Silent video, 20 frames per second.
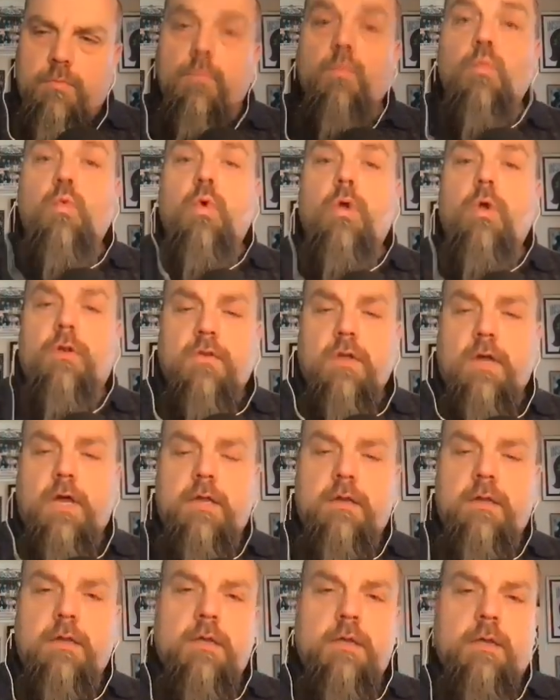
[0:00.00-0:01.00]
worked
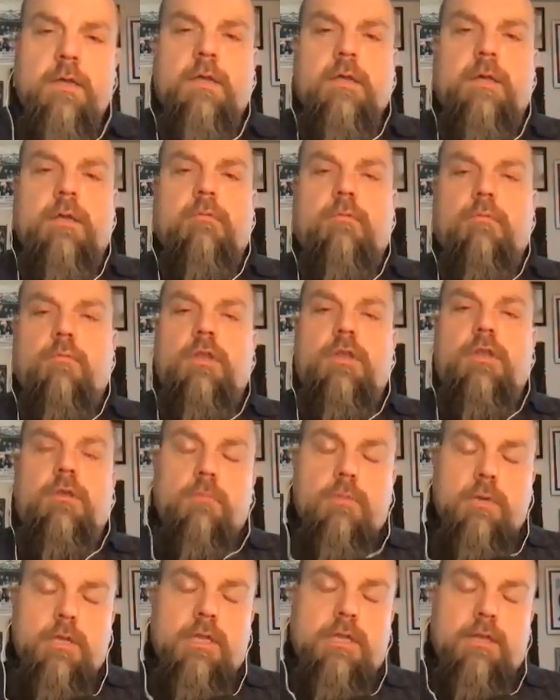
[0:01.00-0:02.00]
on when
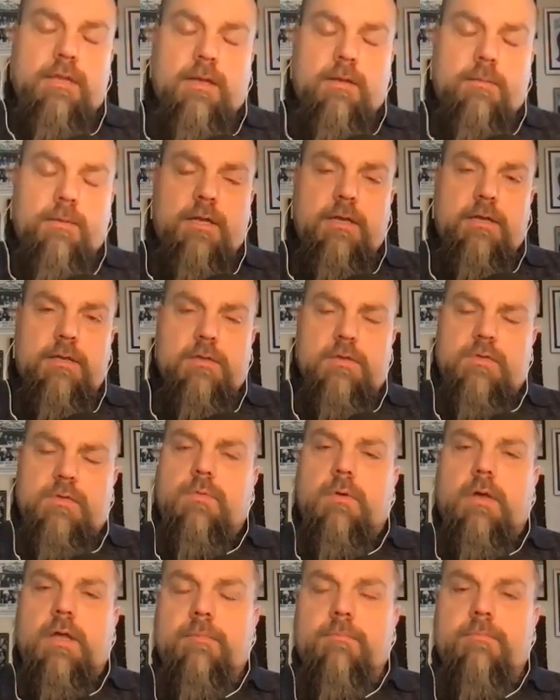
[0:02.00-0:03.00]
you really think about it this
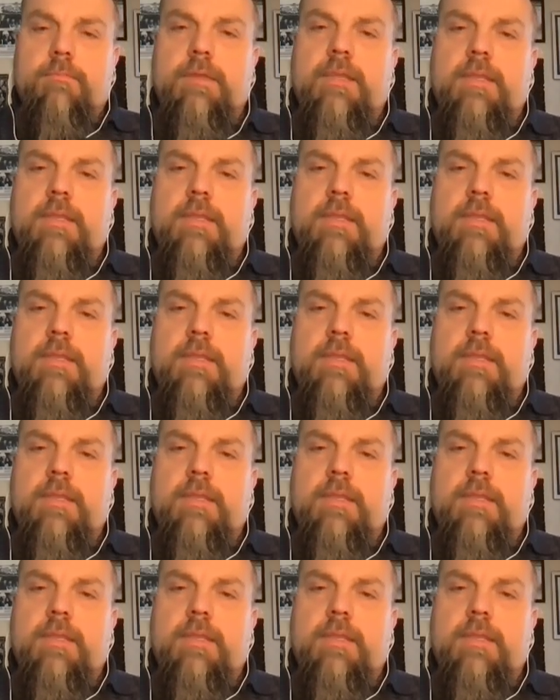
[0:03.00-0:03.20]
way.